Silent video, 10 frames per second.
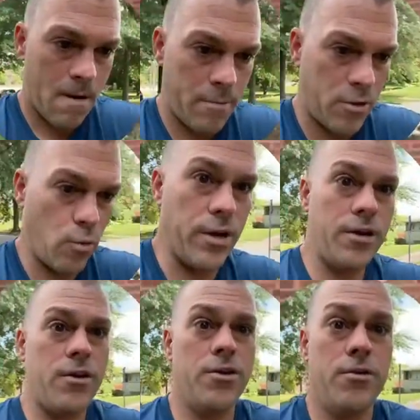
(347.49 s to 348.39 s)
Maybe the
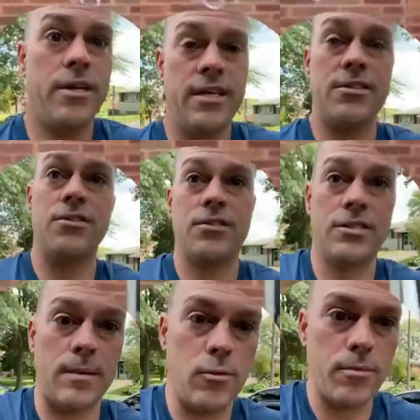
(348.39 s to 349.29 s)
window unit is
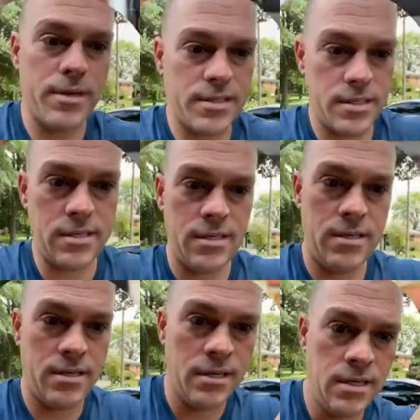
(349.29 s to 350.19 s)
just supplements
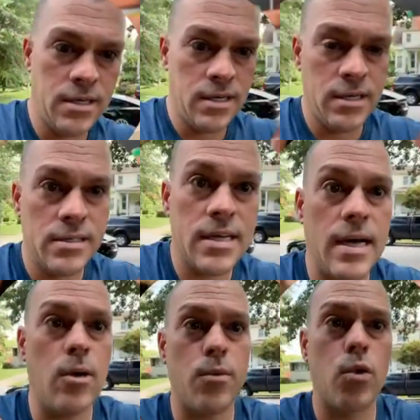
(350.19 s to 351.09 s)
to
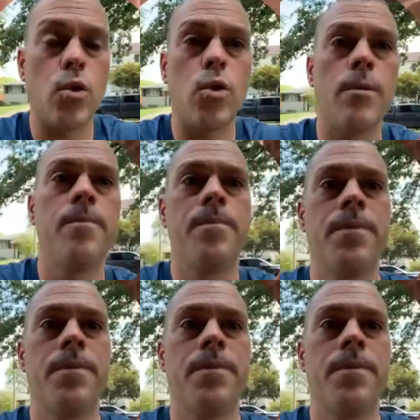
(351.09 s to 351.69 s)
help cool.